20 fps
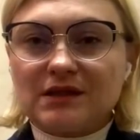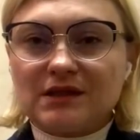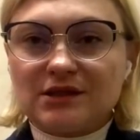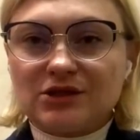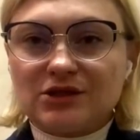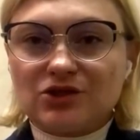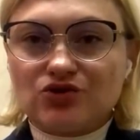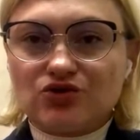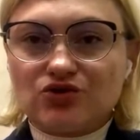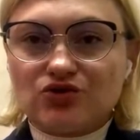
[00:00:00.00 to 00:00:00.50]

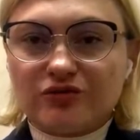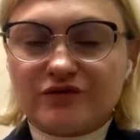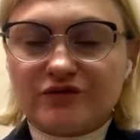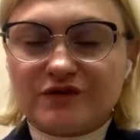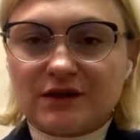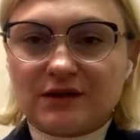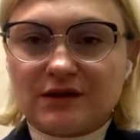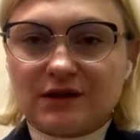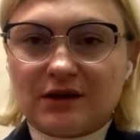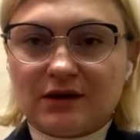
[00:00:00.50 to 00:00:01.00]

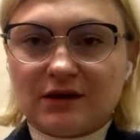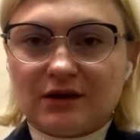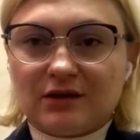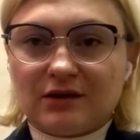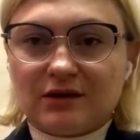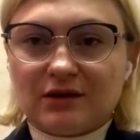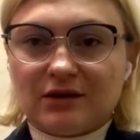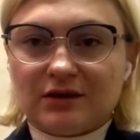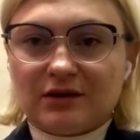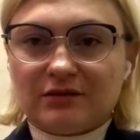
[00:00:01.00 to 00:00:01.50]
opinion
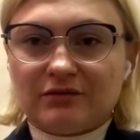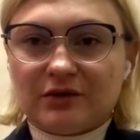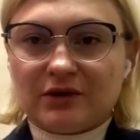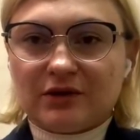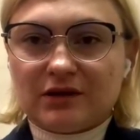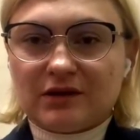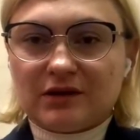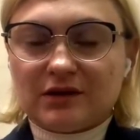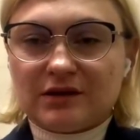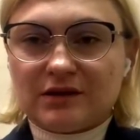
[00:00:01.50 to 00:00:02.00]
on how this
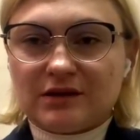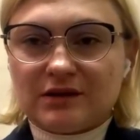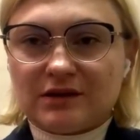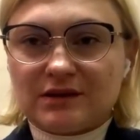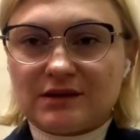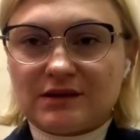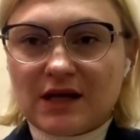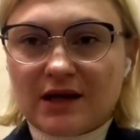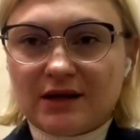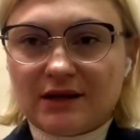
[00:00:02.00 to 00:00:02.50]
war might
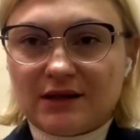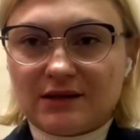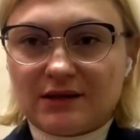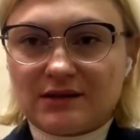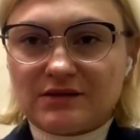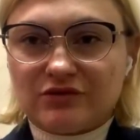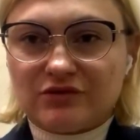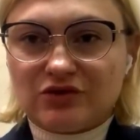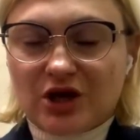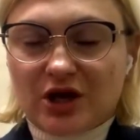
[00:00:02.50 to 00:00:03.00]
end?
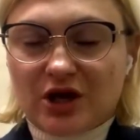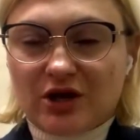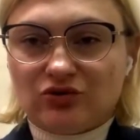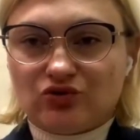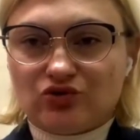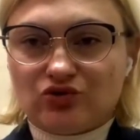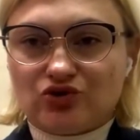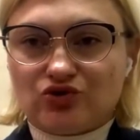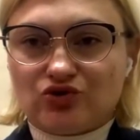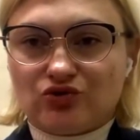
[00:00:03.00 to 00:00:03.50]

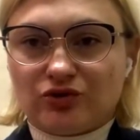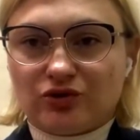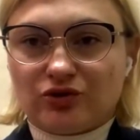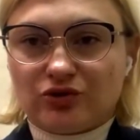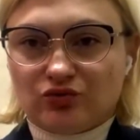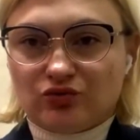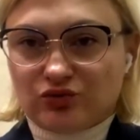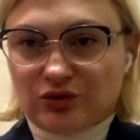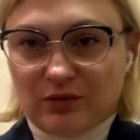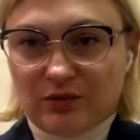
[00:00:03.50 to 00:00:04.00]
I
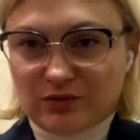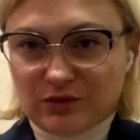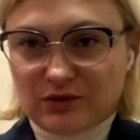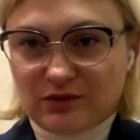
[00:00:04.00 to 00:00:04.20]
think